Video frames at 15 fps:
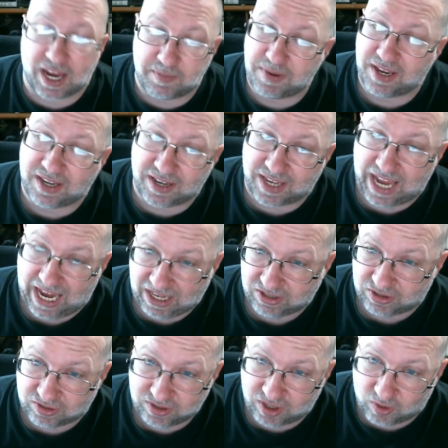me to
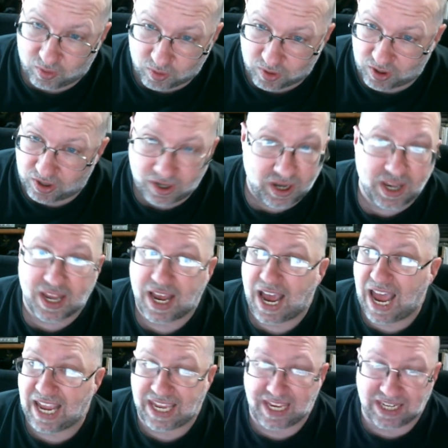cancel the order, I
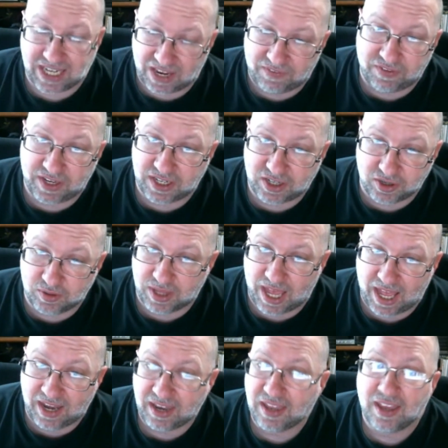can definitely do
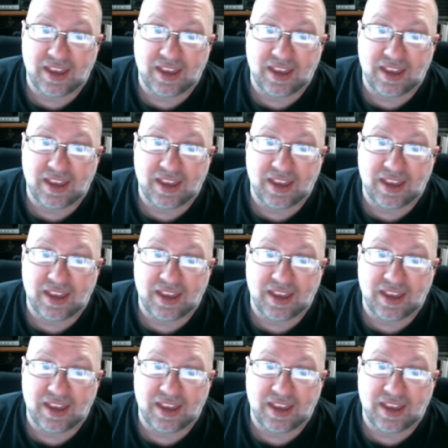that.